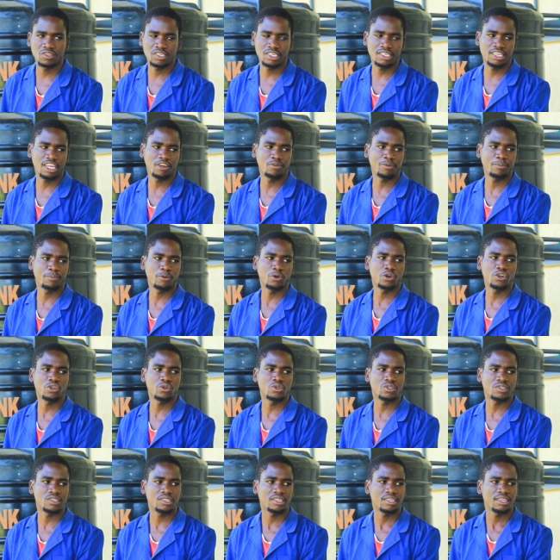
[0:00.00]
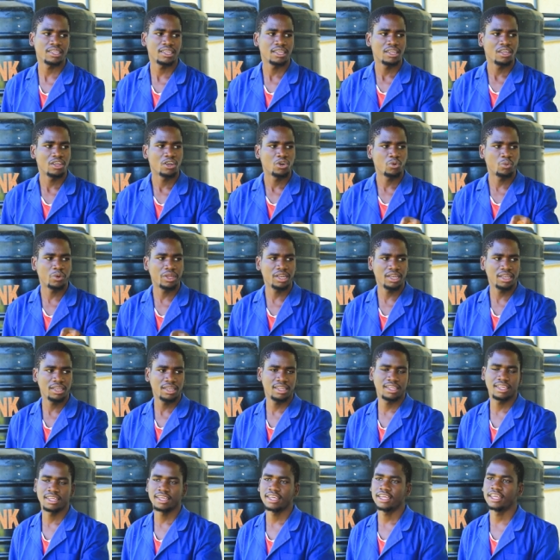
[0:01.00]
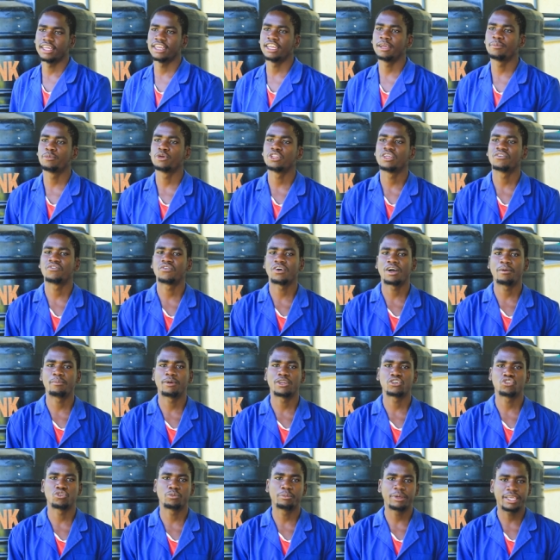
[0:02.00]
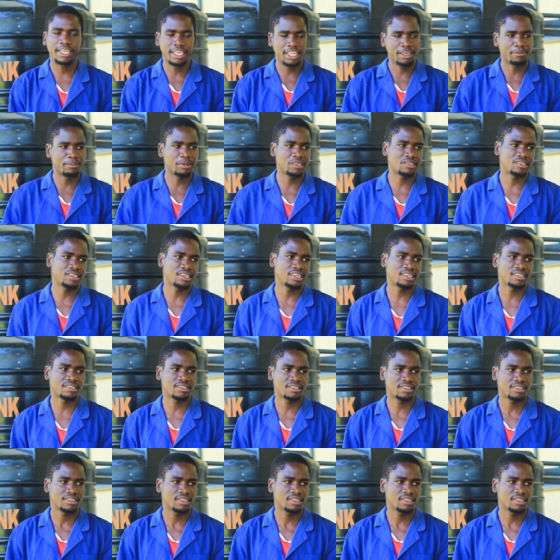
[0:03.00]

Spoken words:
of seed that we produce will enable the farmer to be in business.